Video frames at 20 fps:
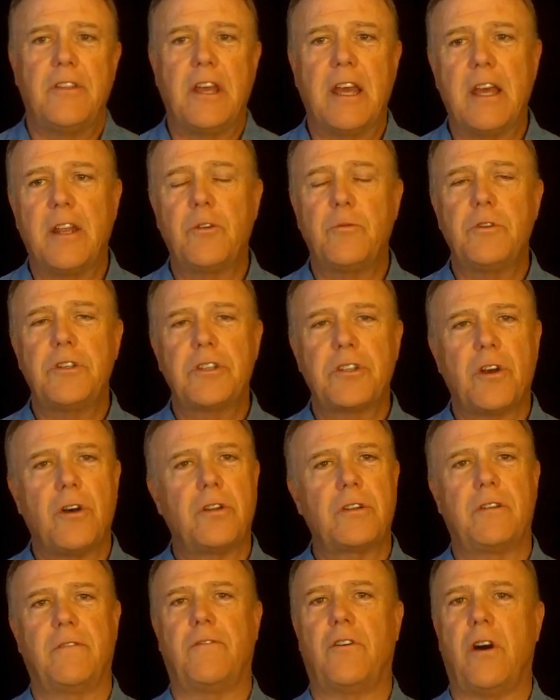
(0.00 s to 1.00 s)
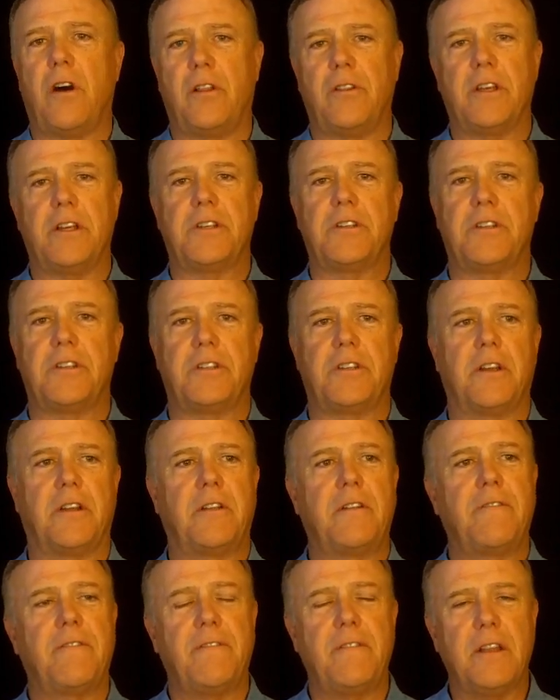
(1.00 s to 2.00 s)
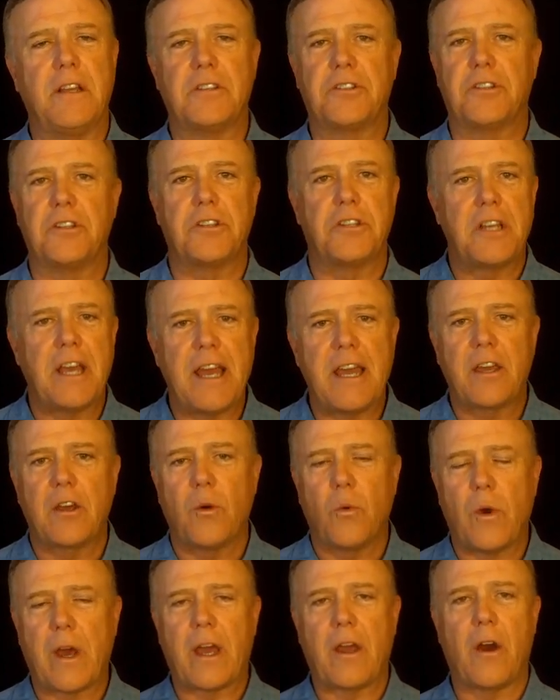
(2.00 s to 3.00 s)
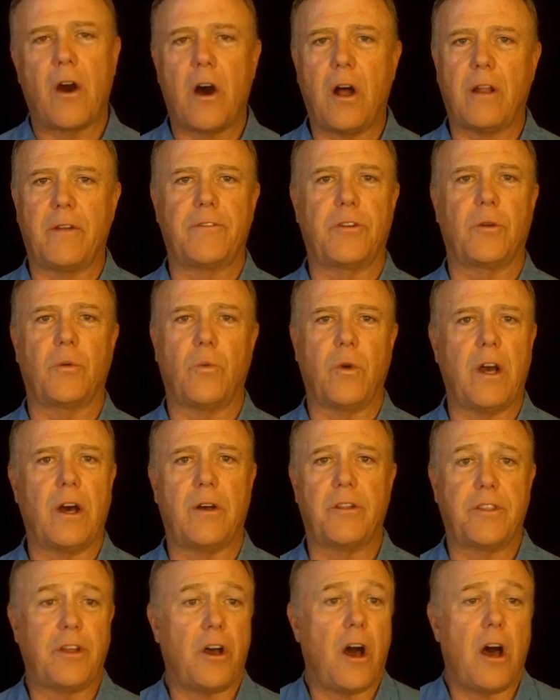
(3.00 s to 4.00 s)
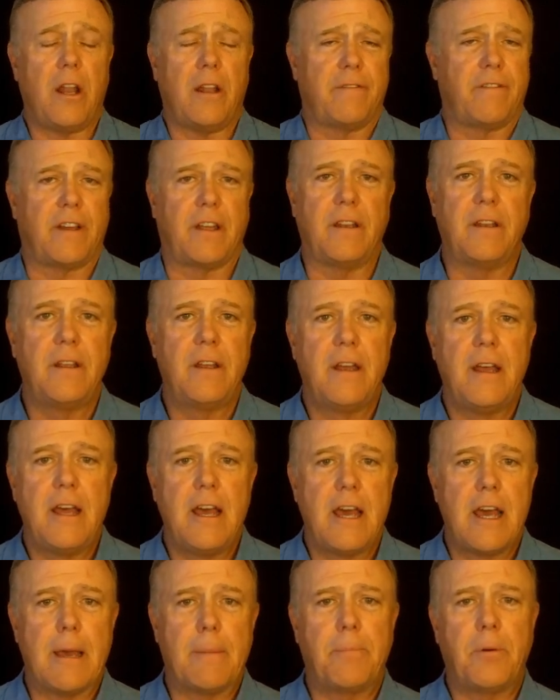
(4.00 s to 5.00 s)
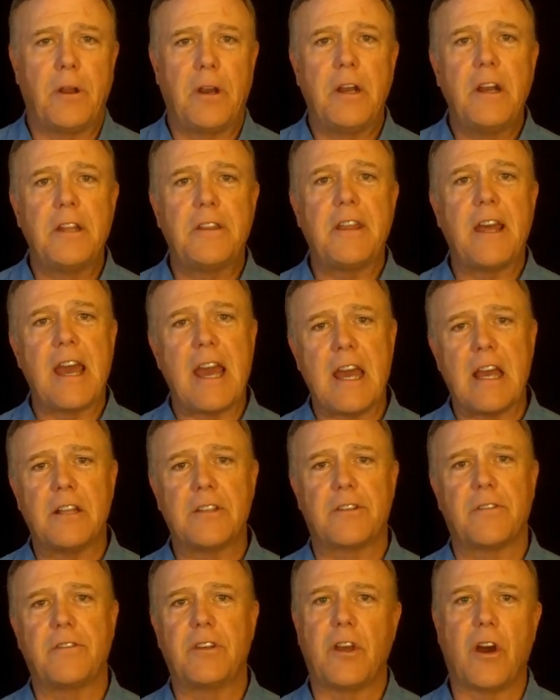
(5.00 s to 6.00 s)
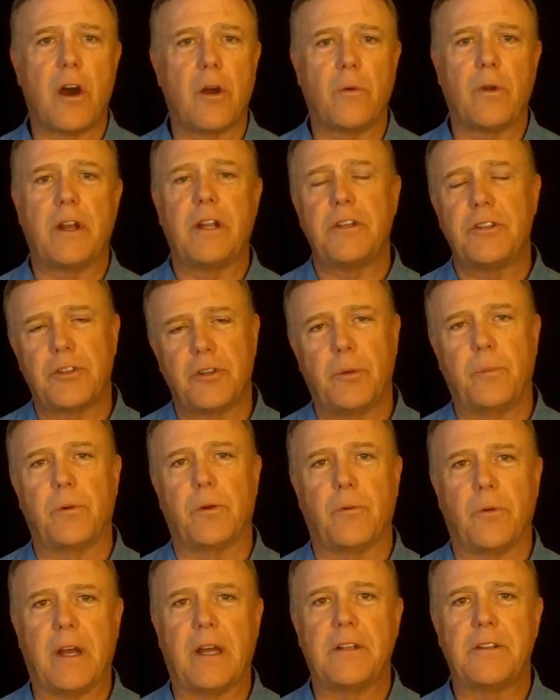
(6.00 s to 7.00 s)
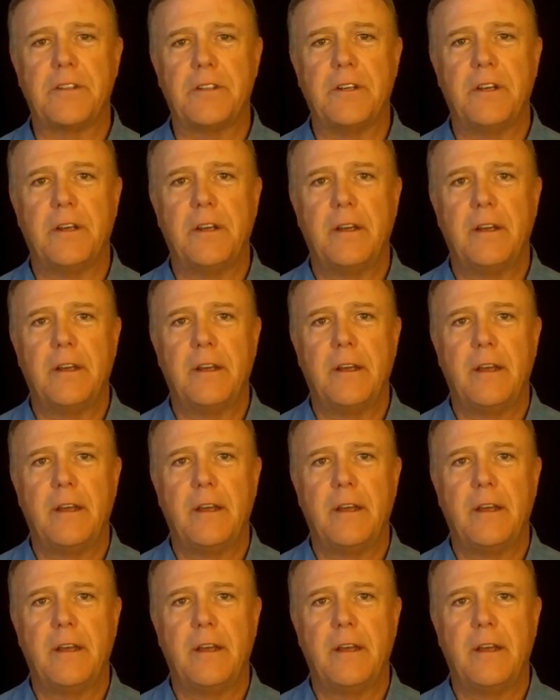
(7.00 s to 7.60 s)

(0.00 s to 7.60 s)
The end result of all this is to take away all of your wealth, all of it, and put it in the hands of the already super rich.